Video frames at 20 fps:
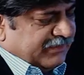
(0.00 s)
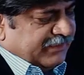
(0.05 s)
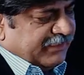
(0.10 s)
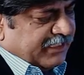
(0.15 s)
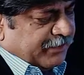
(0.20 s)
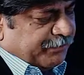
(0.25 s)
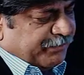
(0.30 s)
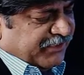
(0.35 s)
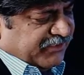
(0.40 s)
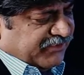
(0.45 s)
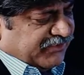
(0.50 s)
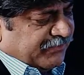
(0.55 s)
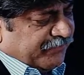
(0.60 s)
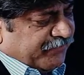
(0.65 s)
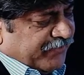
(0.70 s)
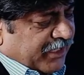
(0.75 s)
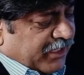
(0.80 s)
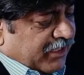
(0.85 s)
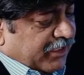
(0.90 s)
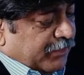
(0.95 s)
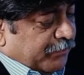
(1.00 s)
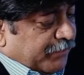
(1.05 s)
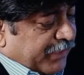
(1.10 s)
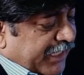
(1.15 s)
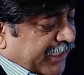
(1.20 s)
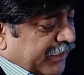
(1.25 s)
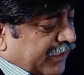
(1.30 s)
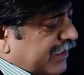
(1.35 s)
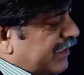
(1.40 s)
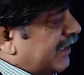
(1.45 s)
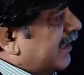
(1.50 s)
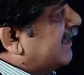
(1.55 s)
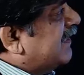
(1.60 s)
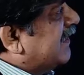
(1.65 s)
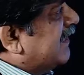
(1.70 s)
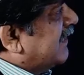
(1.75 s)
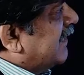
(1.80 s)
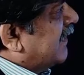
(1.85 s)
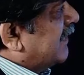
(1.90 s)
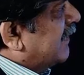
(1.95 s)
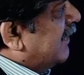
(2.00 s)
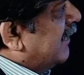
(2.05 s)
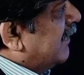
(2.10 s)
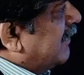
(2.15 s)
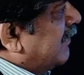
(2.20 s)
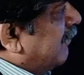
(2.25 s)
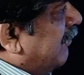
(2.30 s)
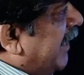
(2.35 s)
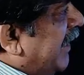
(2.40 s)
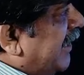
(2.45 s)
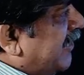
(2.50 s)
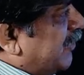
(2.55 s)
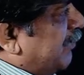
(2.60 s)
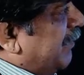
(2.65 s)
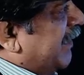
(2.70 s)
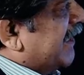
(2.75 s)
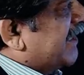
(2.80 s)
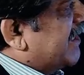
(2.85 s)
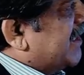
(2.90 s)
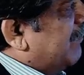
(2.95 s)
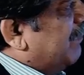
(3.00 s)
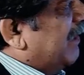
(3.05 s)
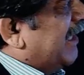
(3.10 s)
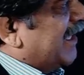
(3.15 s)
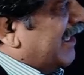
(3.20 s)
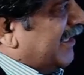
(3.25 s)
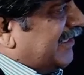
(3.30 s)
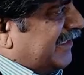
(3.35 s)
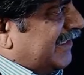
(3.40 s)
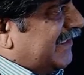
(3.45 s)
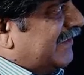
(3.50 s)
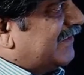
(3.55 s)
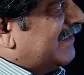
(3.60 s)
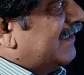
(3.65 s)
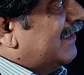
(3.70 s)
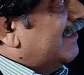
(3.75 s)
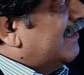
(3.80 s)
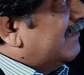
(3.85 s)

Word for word: therapies or the brain diseases. So one has to be extremely cautious.